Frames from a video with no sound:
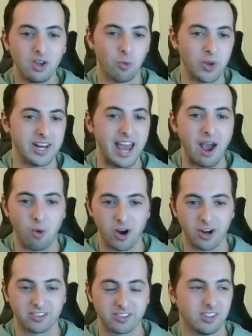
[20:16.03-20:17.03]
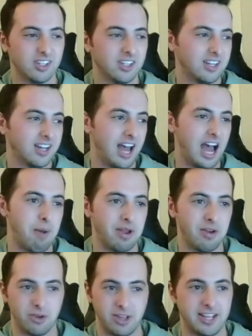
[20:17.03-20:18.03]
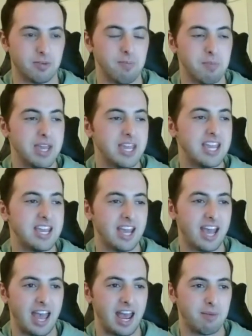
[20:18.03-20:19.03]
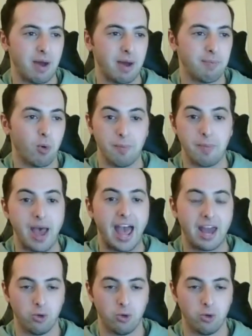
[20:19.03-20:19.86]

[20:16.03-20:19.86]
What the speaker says: We networked. It's me and my boy Matt,